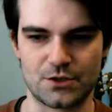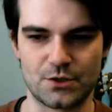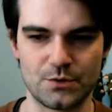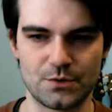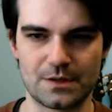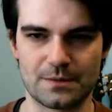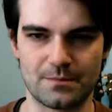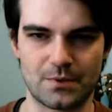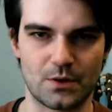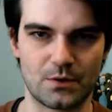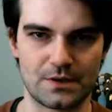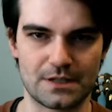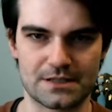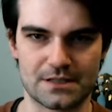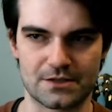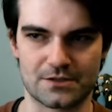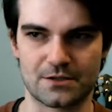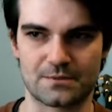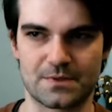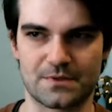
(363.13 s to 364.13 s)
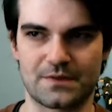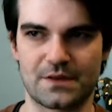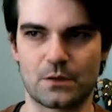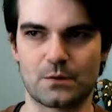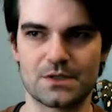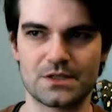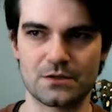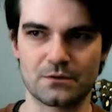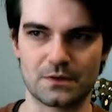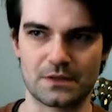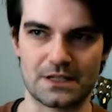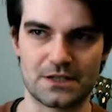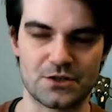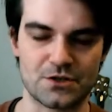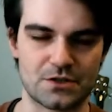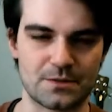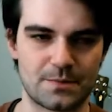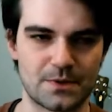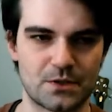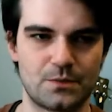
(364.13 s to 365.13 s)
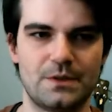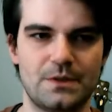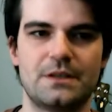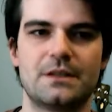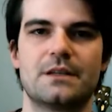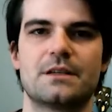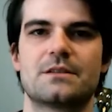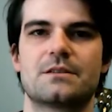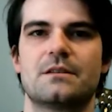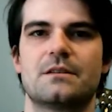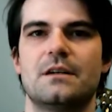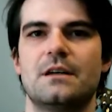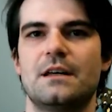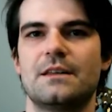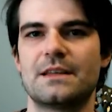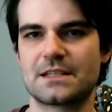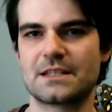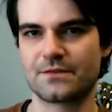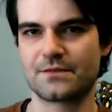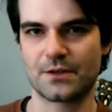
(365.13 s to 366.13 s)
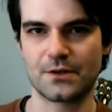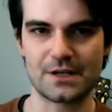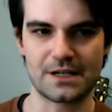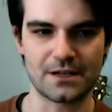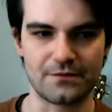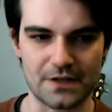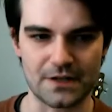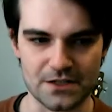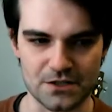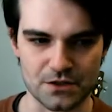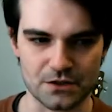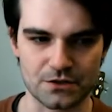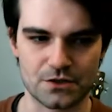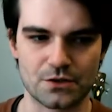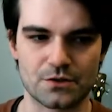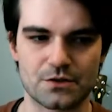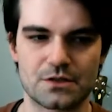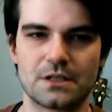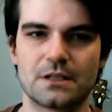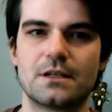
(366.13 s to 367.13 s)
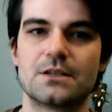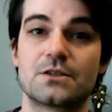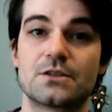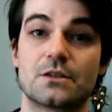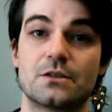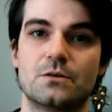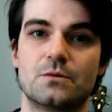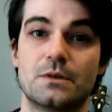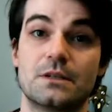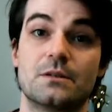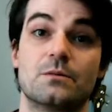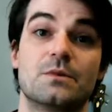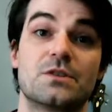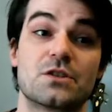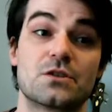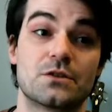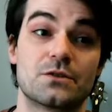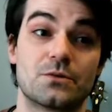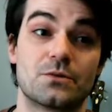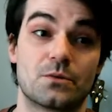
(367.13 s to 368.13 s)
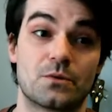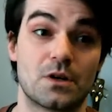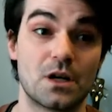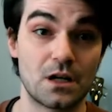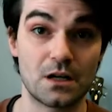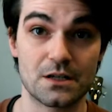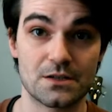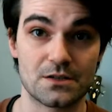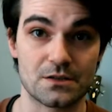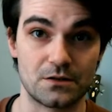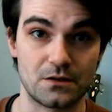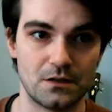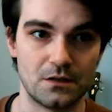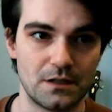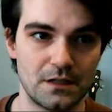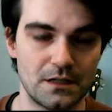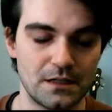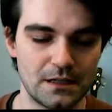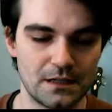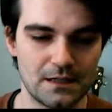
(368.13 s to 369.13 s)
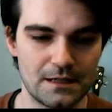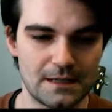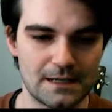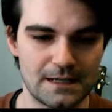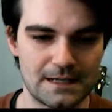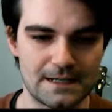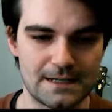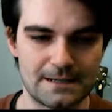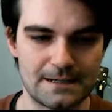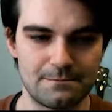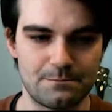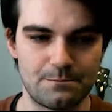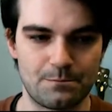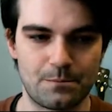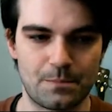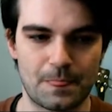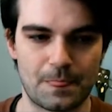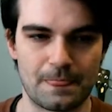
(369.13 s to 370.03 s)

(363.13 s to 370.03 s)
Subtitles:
components in terms of like, what's the relationship between this? That's a very conventional sociological one, which is also causal. But